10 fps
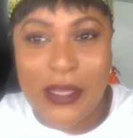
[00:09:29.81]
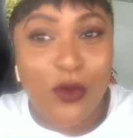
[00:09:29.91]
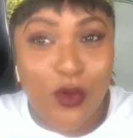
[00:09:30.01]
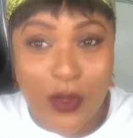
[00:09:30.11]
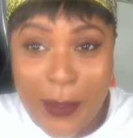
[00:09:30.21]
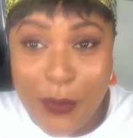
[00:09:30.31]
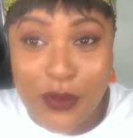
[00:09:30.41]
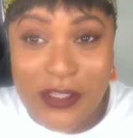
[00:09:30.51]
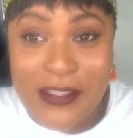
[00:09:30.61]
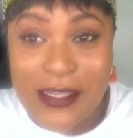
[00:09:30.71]
I don't know that
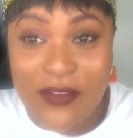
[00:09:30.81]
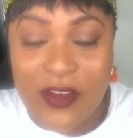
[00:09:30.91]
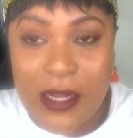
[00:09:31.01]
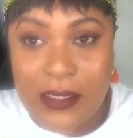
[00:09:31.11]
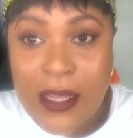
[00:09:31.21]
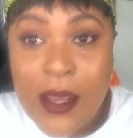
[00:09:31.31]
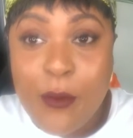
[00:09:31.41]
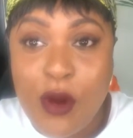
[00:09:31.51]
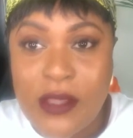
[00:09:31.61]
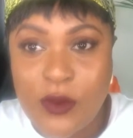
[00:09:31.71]
purse are selling for that
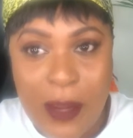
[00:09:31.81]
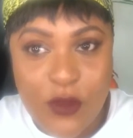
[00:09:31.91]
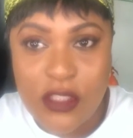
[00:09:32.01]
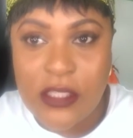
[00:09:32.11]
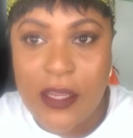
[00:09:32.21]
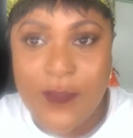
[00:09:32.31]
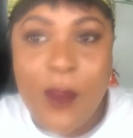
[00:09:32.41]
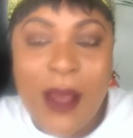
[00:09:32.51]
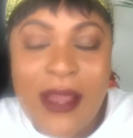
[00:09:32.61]
price, but I'm just saying,